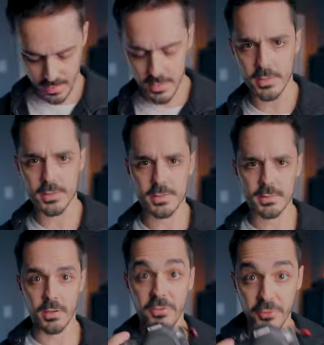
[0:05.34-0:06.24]

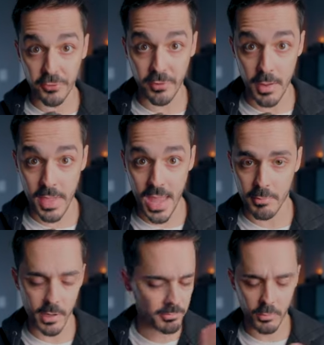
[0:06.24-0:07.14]
is a full frame
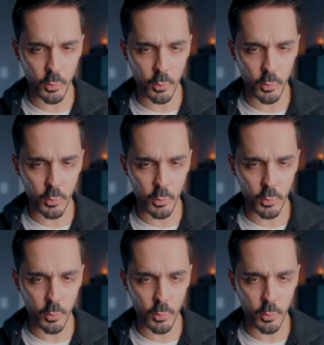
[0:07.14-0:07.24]
camera,